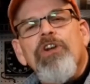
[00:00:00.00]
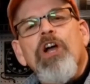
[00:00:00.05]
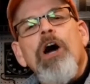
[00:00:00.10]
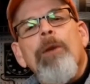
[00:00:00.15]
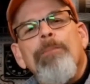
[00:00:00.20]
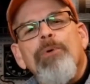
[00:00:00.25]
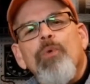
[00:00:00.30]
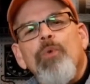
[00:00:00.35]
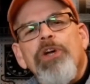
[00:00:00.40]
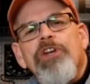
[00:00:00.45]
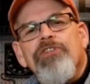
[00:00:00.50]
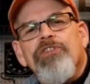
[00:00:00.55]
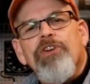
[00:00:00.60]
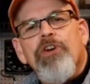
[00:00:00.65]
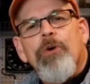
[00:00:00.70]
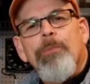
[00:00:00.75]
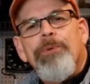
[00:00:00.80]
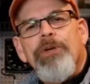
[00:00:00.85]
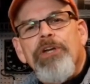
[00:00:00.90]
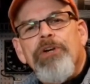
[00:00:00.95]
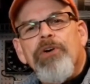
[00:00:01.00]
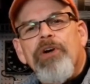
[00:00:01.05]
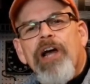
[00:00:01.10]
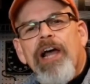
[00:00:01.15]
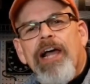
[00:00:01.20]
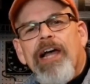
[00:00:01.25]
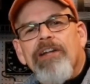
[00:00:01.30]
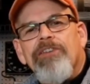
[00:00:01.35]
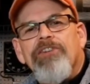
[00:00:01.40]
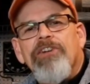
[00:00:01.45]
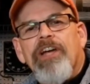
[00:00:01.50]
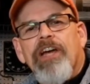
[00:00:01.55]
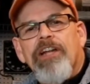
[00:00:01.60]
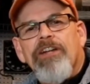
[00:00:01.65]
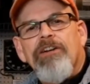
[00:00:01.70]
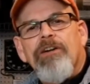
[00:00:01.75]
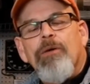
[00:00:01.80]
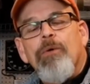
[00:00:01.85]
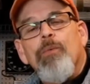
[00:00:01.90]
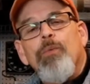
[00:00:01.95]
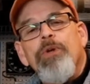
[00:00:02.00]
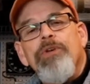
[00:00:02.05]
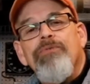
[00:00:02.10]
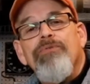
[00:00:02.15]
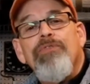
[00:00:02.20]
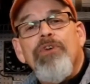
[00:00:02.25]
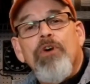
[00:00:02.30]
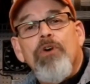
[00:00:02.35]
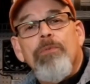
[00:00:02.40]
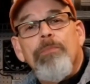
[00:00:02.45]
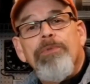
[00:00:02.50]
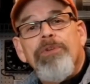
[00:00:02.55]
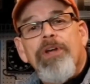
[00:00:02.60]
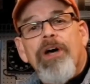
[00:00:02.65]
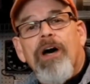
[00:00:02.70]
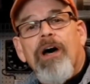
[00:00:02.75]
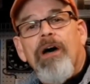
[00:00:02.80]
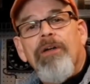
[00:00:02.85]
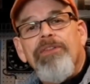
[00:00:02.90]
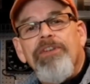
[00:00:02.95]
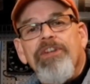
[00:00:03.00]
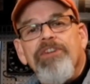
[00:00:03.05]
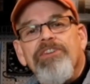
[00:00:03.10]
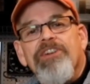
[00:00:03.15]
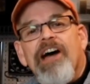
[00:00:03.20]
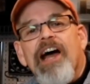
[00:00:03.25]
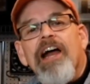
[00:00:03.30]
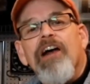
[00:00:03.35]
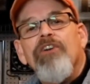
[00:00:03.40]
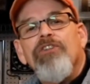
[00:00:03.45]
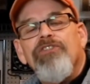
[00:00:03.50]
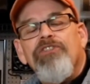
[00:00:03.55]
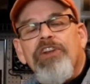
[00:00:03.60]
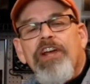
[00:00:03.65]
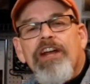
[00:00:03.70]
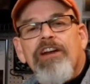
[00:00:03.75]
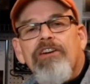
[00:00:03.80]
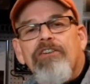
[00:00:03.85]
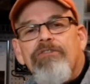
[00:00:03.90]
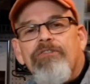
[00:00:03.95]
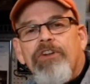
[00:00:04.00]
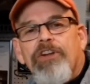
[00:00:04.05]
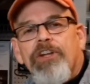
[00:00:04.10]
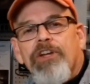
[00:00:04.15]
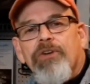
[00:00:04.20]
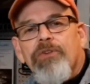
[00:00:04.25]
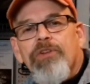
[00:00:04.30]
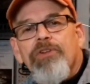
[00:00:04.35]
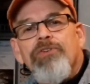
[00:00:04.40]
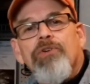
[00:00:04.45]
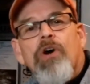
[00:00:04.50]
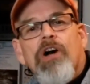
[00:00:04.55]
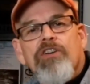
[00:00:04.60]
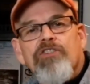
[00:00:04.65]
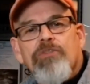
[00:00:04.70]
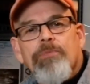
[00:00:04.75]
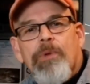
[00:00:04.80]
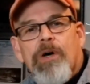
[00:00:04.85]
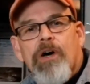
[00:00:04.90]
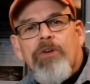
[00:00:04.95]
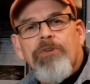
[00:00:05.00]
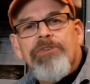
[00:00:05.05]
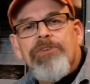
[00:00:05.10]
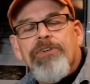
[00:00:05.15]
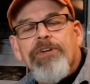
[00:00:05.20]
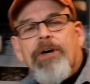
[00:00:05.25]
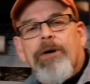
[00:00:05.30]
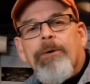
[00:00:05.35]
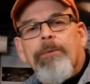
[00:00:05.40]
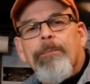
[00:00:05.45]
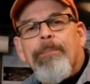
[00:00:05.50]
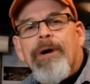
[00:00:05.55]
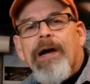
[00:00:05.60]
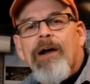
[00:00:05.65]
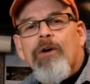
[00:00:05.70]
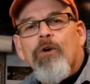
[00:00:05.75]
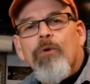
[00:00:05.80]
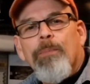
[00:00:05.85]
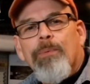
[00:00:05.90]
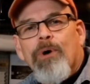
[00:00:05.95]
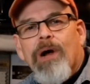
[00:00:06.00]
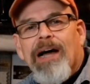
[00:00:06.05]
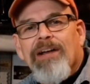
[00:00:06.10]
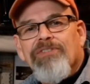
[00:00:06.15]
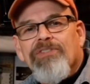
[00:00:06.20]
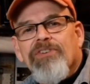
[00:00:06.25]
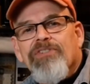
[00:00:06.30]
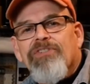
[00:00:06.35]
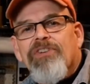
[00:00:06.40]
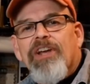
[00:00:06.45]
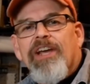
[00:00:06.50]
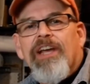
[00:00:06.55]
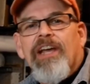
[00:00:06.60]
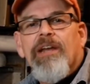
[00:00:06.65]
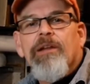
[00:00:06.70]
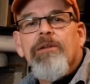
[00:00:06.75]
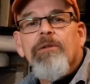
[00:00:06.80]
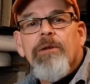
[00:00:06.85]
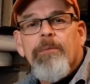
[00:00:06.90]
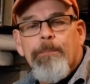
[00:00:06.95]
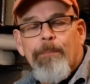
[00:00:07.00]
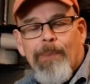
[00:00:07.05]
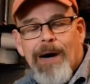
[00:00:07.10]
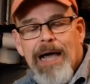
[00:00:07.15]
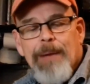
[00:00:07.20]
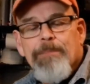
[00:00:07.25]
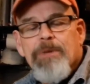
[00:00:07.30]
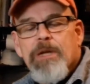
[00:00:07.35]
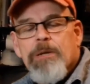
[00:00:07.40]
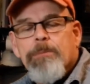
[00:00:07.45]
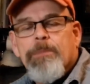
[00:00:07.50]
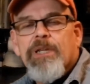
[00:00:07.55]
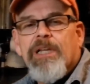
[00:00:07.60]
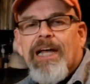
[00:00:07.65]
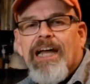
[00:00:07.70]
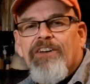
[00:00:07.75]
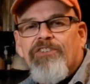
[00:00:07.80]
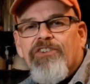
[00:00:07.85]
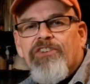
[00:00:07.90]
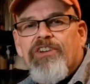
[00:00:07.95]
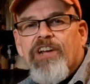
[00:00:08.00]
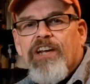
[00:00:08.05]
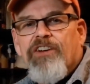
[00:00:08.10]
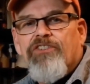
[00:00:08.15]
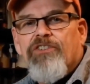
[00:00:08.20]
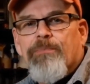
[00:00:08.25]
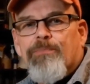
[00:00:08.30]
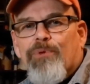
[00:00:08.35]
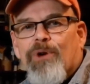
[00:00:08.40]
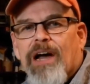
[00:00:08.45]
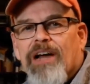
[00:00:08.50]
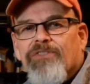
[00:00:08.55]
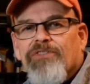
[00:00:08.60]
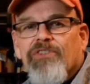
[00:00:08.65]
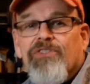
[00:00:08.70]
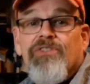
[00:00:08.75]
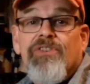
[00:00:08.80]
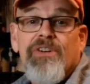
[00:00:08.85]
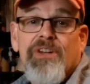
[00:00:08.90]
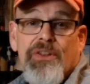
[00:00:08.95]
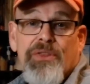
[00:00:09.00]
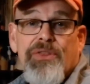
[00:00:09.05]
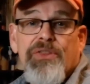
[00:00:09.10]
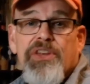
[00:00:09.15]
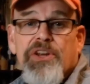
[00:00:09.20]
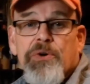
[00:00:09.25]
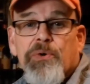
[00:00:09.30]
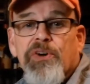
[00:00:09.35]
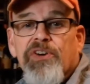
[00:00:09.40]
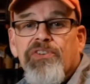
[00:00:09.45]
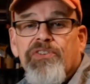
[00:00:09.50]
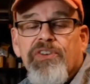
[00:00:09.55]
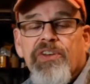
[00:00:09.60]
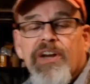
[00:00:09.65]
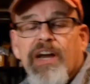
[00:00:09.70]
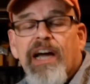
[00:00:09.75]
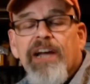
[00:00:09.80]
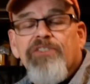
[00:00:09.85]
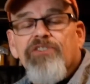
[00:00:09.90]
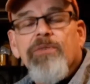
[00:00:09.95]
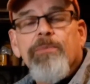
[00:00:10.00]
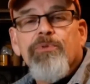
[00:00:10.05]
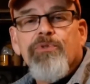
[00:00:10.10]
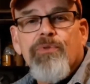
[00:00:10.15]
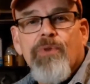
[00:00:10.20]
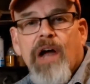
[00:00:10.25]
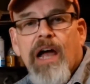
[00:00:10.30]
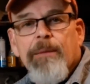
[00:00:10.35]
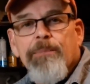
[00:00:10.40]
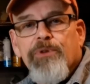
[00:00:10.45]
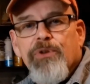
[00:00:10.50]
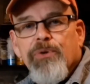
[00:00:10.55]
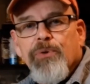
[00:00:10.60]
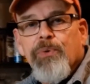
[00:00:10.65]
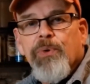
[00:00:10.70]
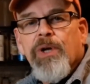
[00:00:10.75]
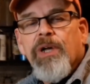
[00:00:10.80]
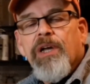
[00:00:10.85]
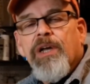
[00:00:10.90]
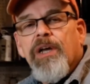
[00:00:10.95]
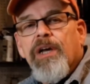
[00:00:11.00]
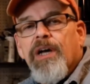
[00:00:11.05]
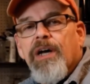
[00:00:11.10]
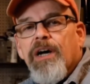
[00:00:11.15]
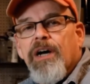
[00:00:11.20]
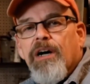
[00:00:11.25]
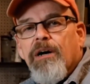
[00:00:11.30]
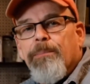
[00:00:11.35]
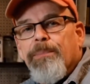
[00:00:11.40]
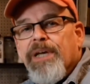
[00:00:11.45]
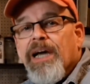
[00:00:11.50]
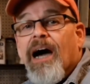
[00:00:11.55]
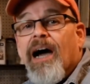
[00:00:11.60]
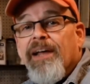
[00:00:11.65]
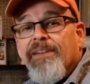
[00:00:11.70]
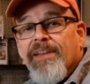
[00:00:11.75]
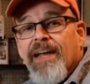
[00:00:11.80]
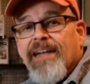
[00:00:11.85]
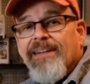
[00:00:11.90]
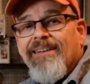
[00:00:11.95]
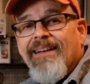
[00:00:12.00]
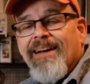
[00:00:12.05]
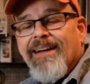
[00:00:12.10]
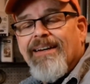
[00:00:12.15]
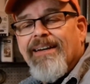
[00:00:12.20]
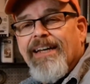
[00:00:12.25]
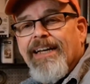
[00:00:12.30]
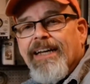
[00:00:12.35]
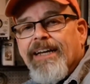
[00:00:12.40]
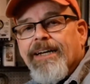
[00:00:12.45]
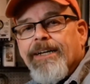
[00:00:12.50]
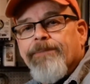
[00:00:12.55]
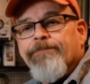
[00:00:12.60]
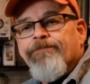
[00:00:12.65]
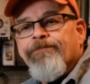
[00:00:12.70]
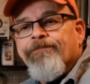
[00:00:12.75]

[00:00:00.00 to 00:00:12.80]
a couple weeks ago, Peter and I got together and we filmed the entire standard video that talks about Pyro processing and my minimal agitation process and the theories that I subscribe to behind that technique.